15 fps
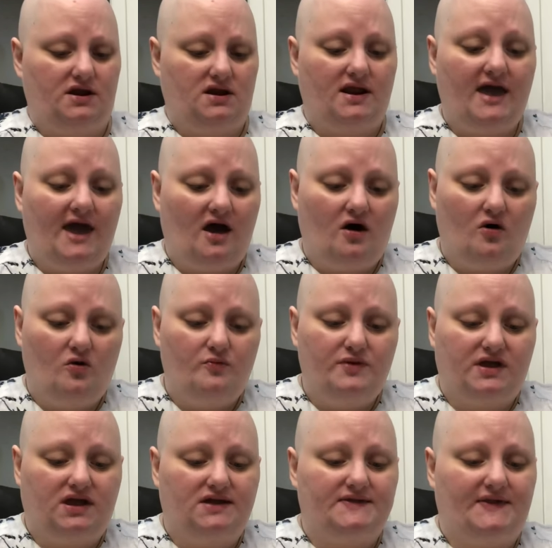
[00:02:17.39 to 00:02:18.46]
now,
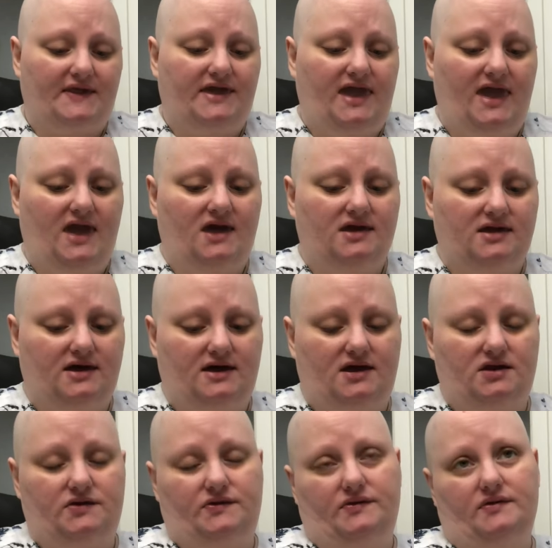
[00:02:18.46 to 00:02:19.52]
because I can't
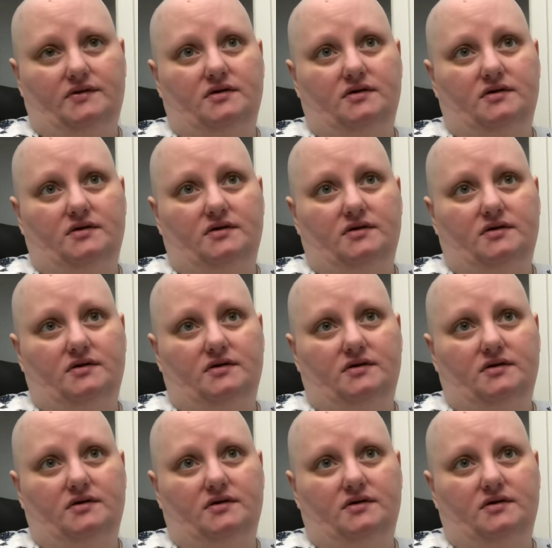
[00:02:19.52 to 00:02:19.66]
get